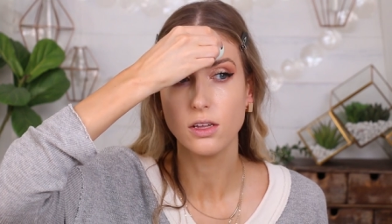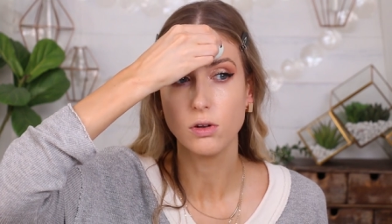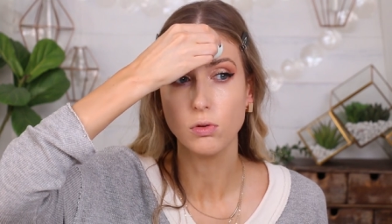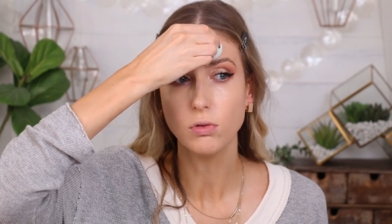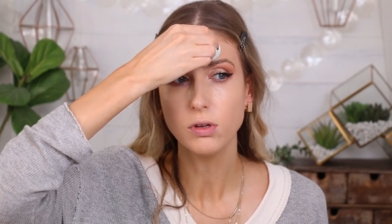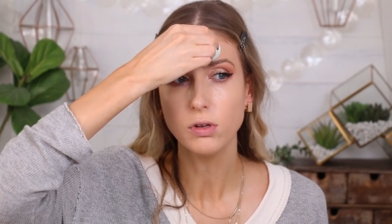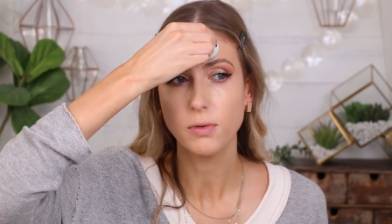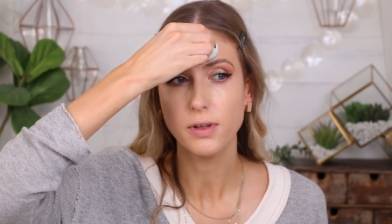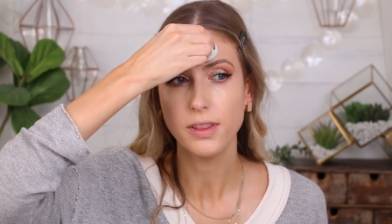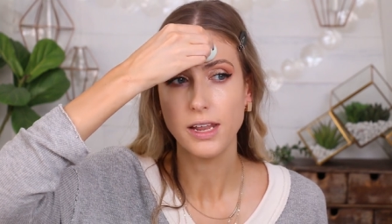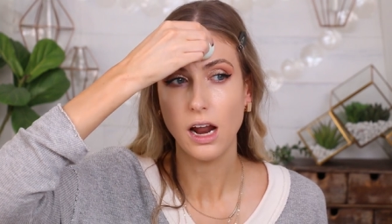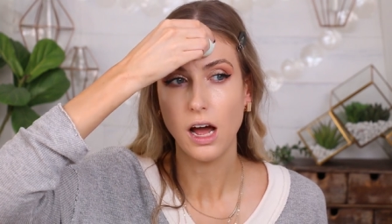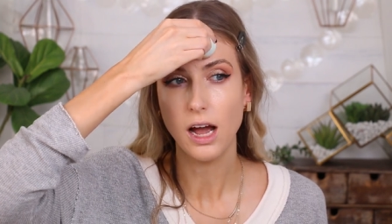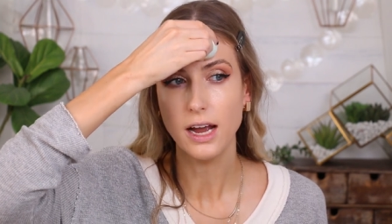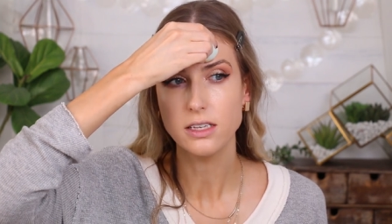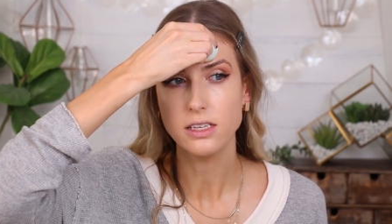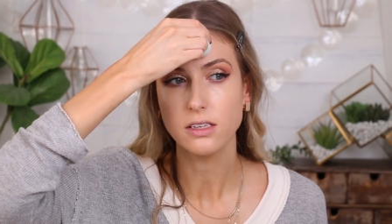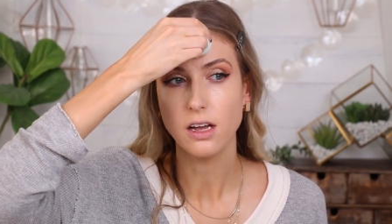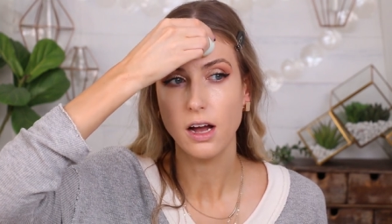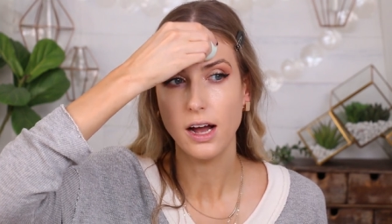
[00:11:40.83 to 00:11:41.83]
The only one that
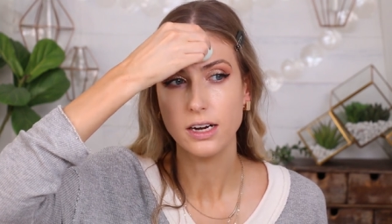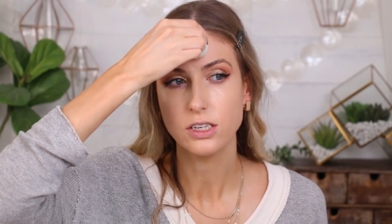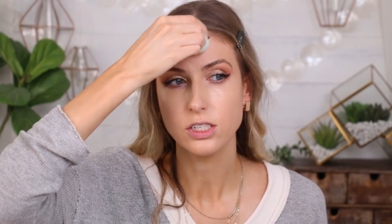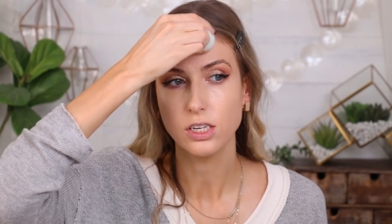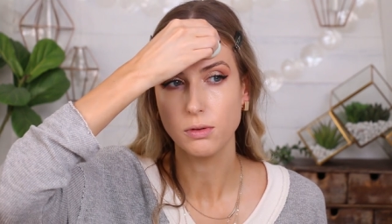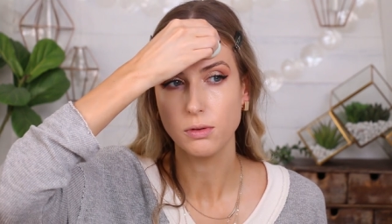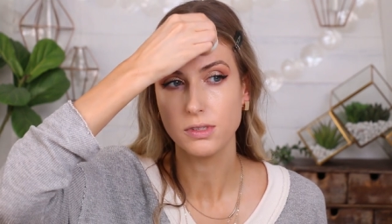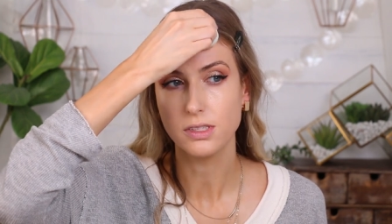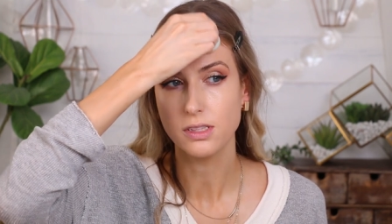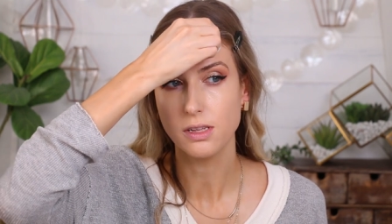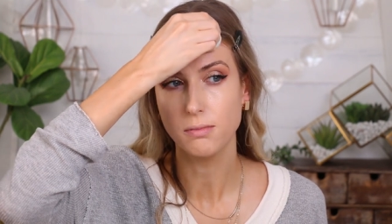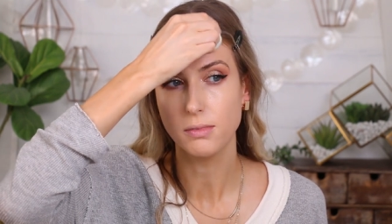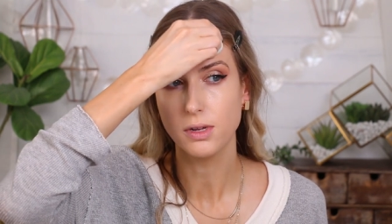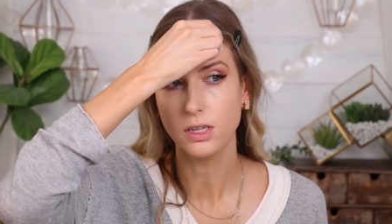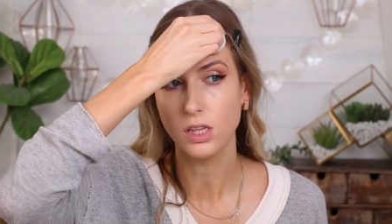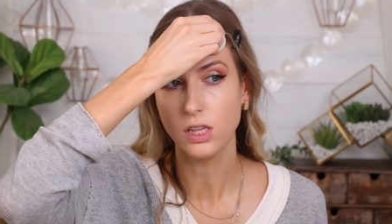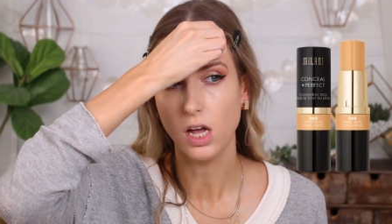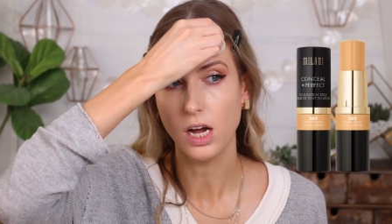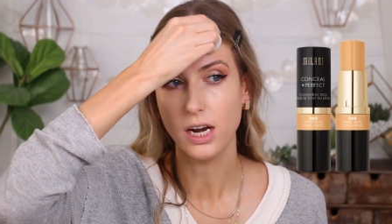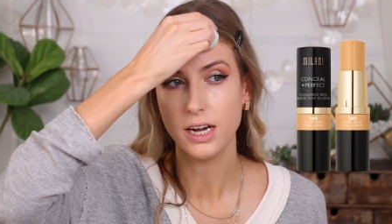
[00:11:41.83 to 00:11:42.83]
I saw actually was the
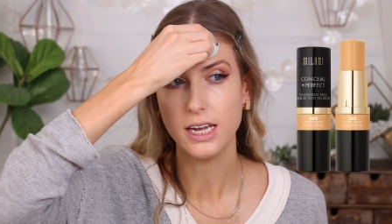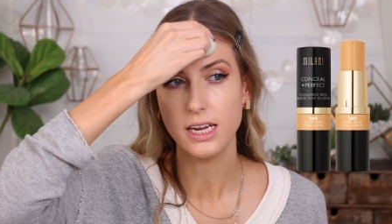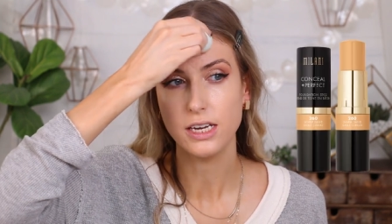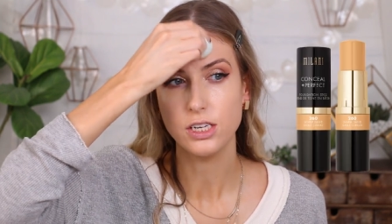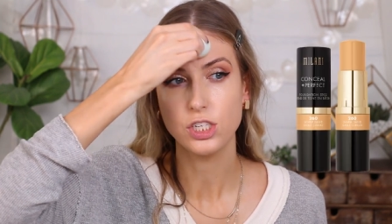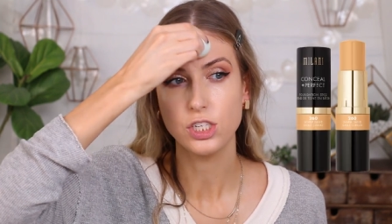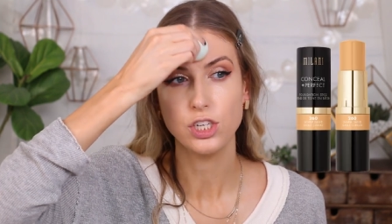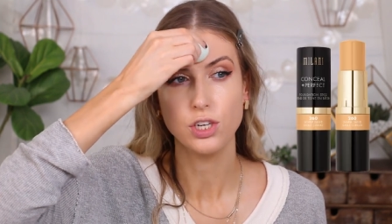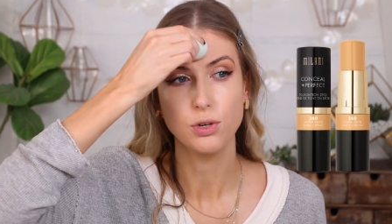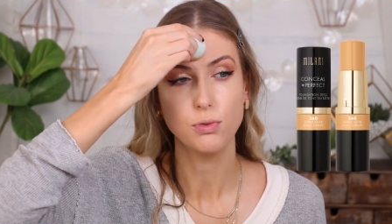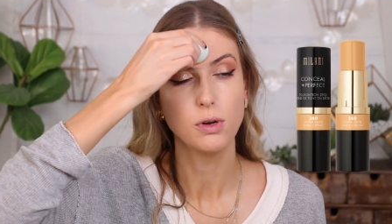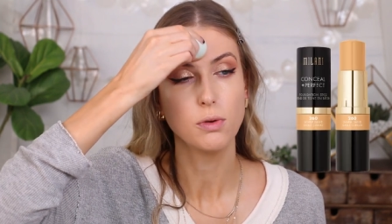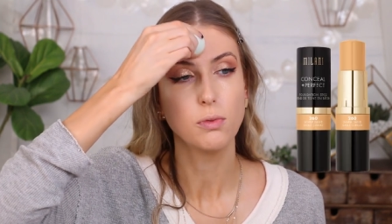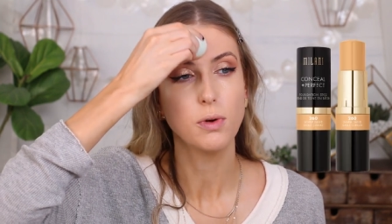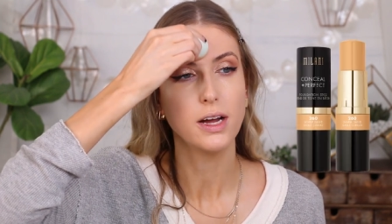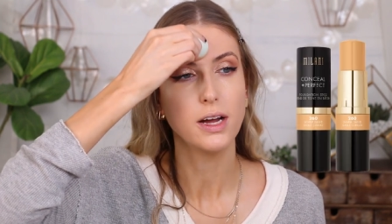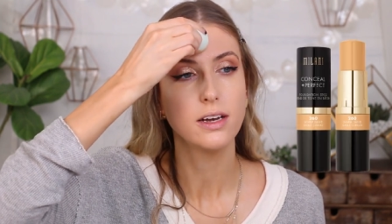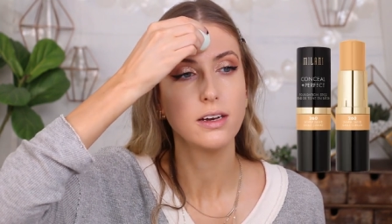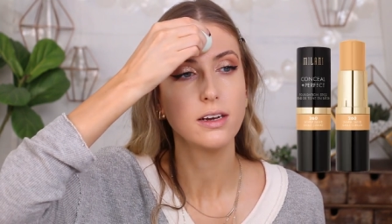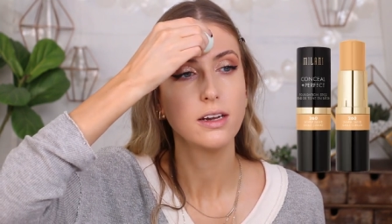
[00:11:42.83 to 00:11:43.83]
Milani
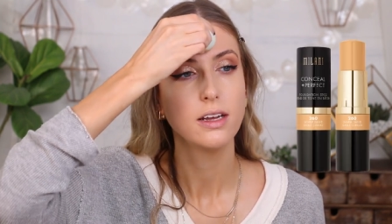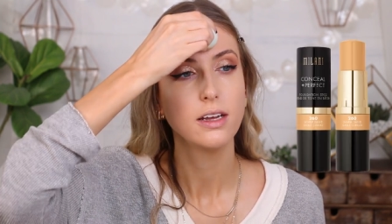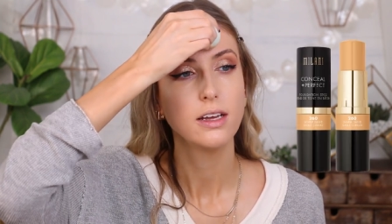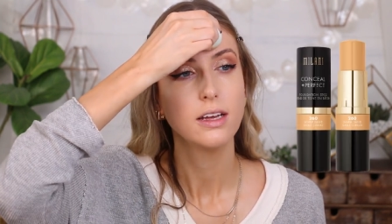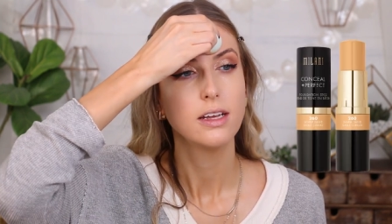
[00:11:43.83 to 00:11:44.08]
2-in-1